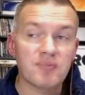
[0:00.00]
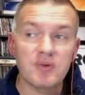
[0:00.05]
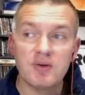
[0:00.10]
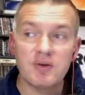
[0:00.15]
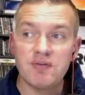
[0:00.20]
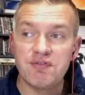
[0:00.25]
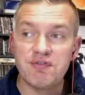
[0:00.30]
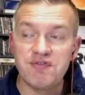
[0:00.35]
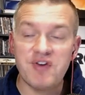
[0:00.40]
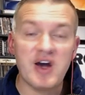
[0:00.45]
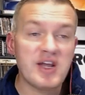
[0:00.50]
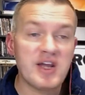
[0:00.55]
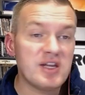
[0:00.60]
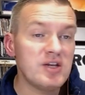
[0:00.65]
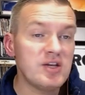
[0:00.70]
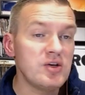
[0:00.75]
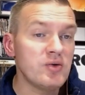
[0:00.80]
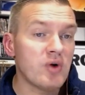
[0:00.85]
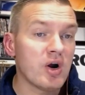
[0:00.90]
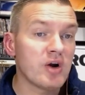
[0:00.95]

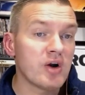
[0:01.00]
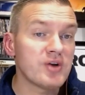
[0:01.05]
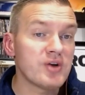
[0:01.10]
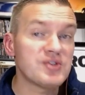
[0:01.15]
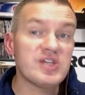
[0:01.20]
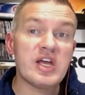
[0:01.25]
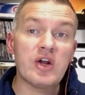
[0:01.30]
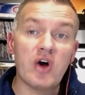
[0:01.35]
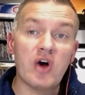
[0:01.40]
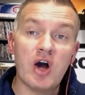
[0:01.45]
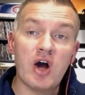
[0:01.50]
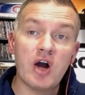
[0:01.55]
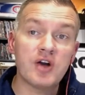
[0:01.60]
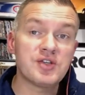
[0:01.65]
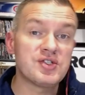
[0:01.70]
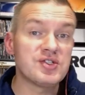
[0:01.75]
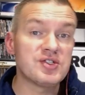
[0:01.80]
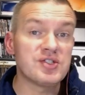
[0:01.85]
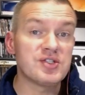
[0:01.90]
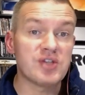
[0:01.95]
finding new artists and
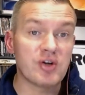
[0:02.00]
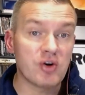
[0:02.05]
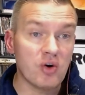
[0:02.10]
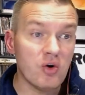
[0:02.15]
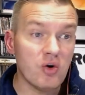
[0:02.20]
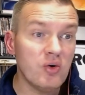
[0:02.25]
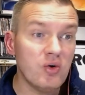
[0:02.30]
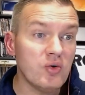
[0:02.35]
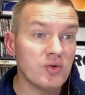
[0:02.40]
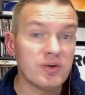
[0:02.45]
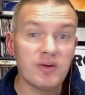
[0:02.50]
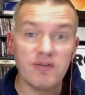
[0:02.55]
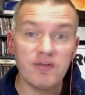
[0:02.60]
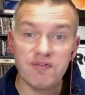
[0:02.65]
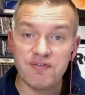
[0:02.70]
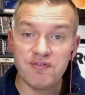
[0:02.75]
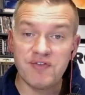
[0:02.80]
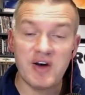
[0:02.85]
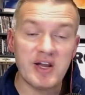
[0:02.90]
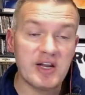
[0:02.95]
artists that are old,
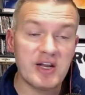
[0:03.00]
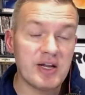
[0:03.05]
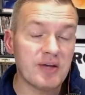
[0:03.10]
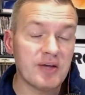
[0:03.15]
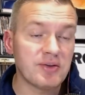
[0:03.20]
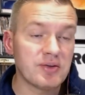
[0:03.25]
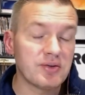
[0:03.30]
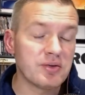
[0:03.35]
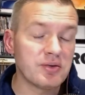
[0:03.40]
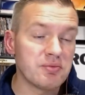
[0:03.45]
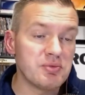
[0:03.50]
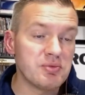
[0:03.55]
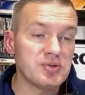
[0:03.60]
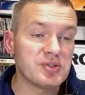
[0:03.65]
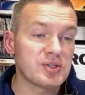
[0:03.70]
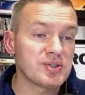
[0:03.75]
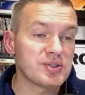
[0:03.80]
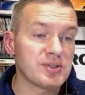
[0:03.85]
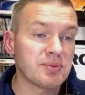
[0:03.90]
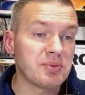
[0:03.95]
finding out that their
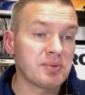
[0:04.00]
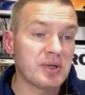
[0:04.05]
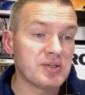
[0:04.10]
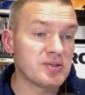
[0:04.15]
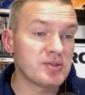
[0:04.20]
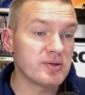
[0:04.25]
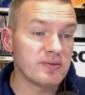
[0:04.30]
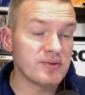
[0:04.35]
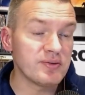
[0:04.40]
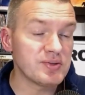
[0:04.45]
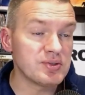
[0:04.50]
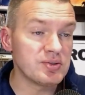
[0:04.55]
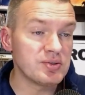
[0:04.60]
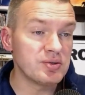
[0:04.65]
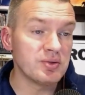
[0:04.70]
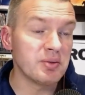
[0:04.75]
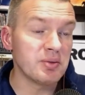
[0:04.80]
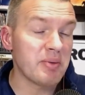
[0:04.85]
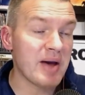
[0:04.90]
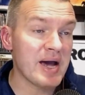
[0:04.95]
music is something I should have listened to
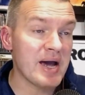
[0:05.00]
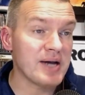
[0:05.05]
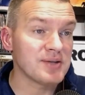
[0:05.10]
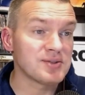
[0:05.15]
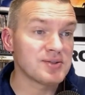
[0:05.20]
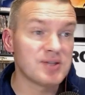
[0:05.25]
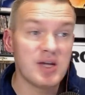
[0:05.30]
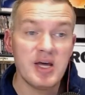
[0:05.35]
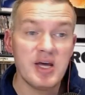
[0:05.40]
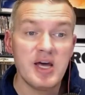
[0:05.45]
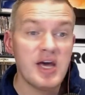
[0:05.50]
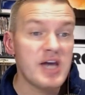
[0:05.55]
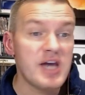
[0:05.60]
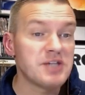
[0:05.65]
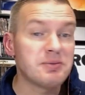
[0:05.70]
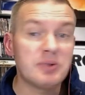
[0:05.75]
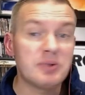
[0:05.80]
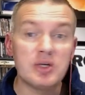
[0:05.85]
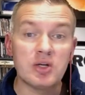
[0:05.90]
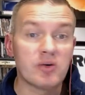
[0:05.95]
in the past. It's
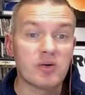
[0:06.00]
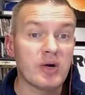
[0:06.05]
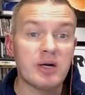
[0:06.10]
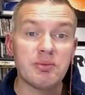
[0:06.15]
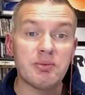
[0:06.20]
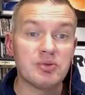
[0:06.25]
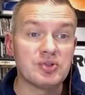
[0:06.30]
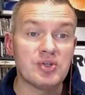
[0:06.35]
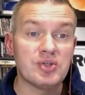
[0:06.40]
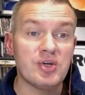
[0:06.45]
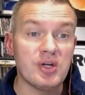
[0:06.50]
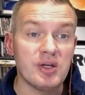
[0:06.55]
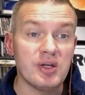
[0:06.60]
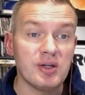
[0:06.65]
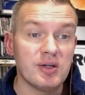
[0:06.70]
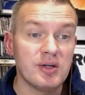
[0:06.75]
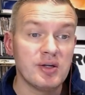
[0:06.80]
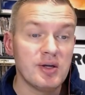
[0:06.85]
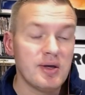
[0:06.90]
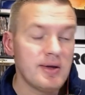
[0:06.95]
been an incredible journey.
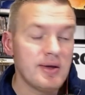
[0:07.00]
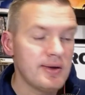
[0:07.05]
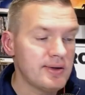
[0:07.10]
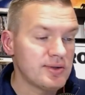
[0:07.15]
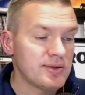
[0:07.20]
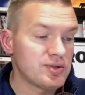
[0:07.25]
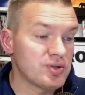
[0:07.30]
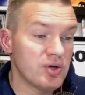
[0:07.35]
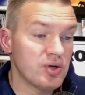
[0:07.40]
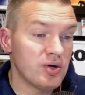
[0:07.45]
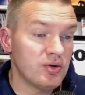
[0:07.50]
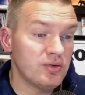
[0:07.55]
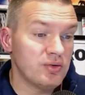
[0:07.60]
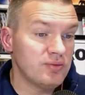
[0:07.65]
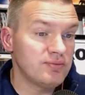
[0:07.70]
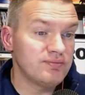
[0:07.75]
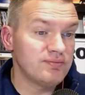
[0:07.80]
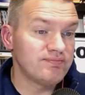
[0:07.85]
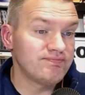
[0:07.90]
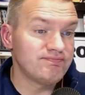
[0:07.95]

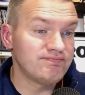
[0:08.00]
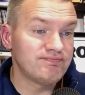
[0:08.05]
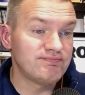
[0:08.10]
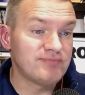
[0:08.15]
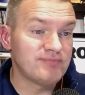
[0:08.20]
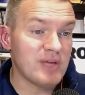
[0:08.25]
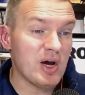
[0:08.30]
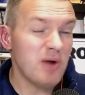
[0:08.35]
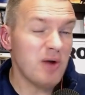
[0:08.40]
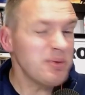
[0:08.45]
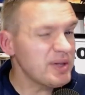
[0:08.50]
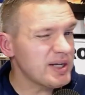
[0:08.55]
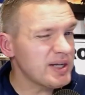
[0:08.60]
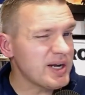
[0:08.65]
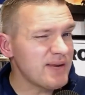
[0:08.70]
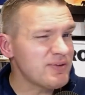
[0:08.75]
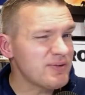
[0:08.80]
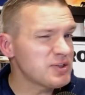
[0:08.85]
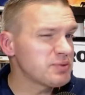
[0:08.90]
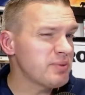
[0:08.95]
So I hope that
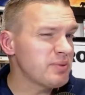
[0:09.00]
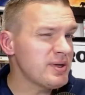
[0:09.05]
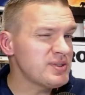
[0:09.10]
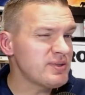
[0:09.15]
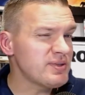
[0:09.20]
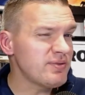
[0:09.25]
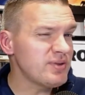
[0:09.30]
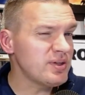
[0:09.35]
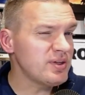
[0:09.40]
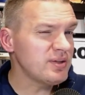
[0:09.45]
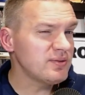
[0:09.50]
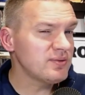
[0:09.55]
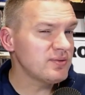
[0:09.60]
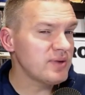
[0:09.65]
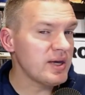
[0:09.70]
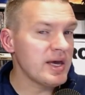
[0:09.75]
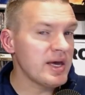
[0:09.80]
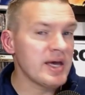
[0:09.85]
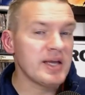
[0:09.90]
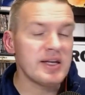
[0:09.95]
kind of explains everything.
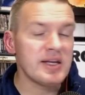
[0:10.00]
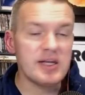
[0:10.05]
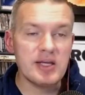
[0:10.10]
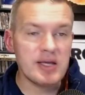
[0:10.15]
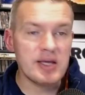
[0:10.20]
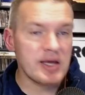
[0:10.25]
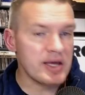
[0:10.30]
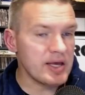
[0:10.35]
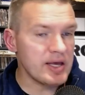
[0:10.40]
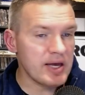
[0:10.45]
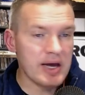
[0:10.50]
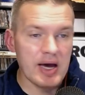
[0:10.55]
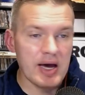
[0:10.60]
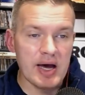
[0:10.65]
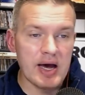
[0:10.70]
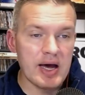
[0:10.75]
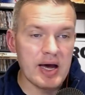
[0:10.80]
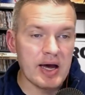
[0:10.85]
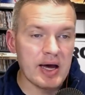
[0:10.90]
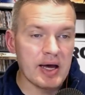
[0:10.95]
And
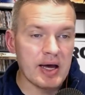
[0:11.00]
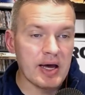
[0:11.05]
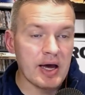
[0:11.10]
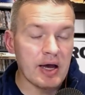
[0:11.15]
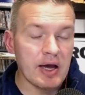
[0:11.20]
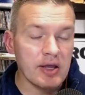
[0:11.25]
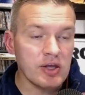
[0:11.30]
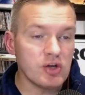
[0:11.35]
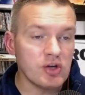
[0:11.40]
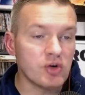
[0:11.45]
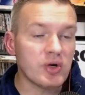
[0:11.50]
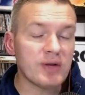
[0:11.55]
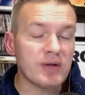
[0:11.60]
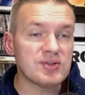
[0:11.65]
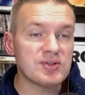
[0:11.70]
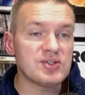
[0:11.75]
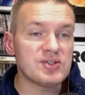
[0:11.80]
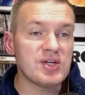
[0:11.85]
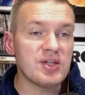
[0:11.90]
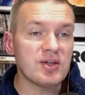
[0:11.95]
you don't have
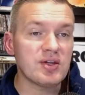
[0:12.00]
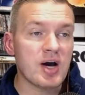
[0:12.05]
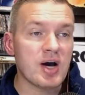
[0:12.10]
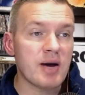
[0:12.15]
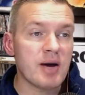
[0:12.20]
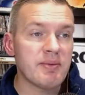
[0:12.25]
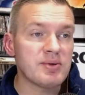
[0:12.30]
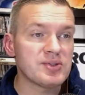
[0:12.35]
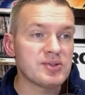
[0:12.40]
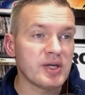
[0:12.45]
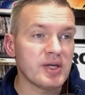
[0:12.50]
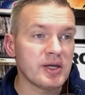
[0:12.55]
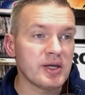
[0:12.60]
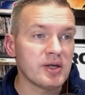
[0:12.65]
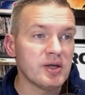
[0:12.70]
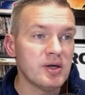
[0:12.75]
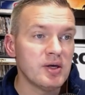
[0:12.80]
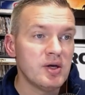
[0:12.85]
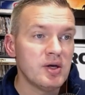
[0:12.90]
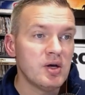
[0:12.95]
to say in the comments
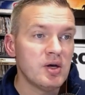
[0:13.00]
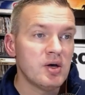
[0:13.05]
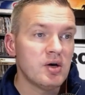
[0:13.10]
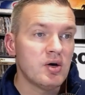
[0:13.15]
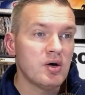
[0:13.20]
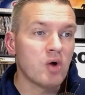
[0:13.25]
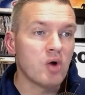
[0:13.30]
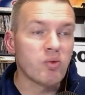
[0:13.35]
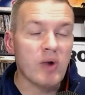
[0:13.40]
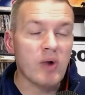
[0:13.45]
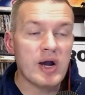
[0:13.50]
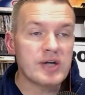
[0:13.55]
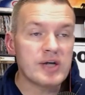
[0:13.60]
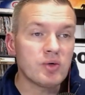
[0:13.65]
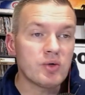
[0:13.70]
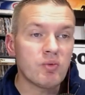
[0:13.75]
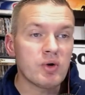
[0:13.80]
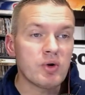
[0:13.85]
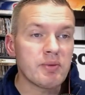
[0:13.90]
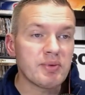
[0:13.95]
like, "Oh, Ryan,
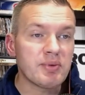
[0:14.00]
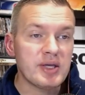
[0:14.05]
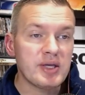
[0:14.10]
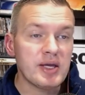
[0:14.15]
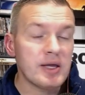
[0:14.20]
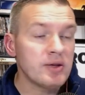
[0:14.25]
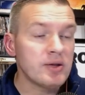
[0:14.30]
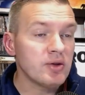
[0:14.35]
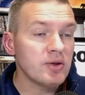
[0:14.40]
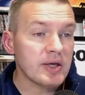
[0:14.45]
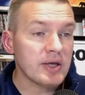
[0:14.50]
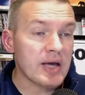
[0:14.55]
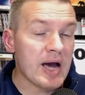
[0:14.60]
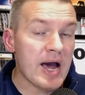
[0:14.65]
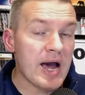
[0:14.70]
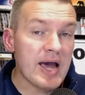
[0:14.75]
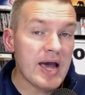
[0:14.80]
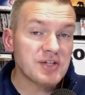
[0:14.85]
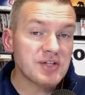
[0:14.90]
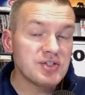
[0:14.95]
don't worry about the hate." And like,
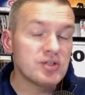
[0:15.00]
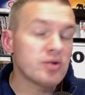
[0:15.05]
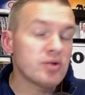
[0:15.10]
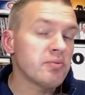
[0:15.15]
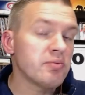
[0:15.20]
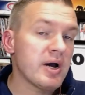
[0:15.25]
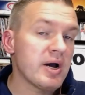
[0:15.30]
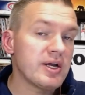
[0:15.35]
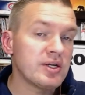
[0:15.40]
I actually don't mind